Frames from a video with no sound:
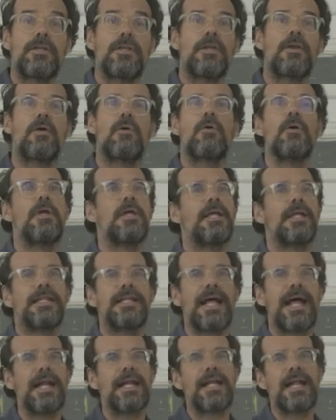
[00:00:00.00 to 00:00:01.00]
you know,
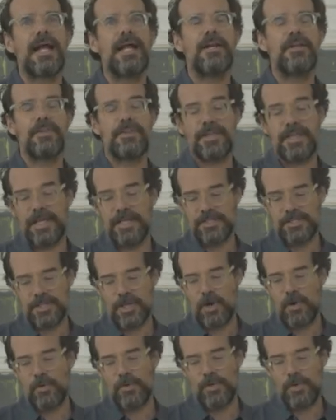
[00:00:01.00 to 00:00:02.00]
that kind of thing.
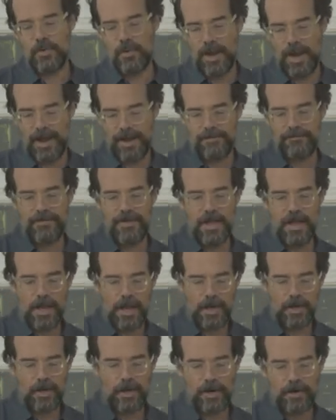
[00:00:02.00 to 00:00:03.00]
So you have
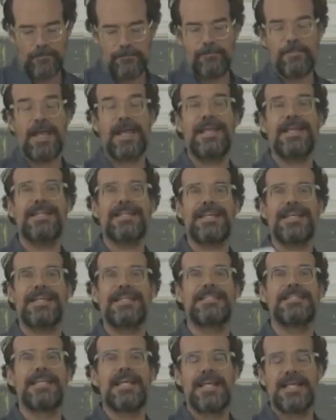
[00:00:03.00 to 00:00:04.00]
a lot of
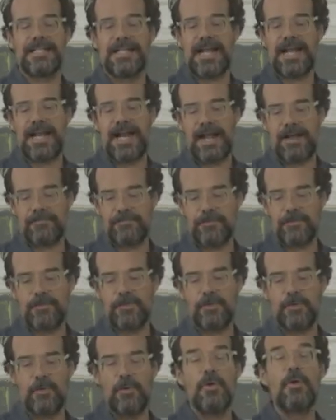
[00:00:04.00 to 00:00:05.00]
paintings that have to
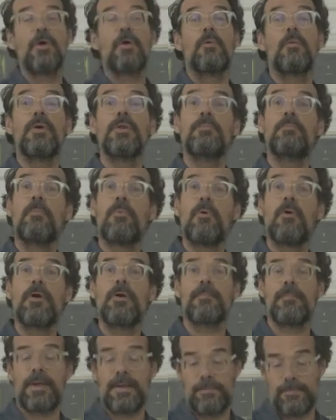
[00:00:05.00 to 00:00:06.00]
do with
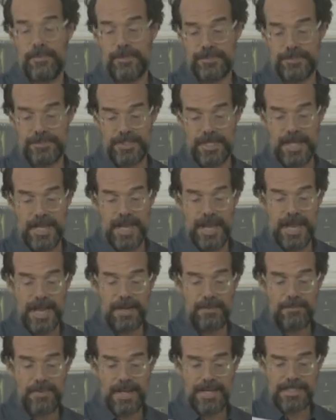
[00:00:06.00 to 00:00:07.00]
board members.
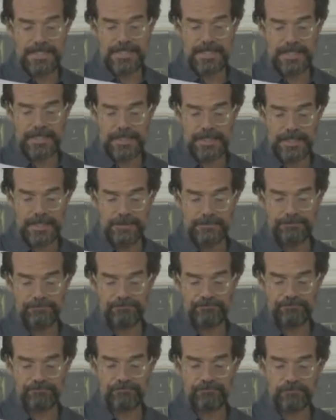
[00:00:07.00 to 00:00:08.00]
And basically,
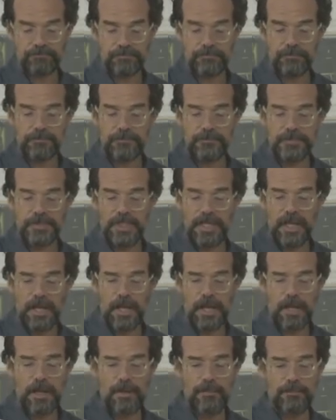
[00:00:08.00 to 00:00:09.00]

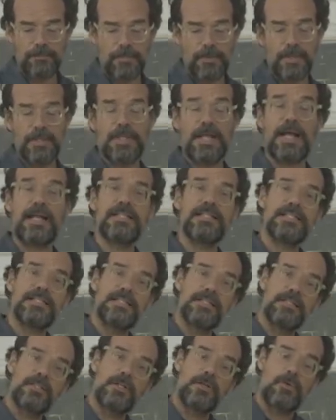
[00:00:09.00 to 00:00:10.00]
um, that's
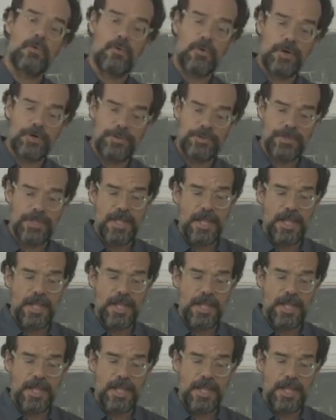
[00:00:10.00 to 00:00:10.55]
the north.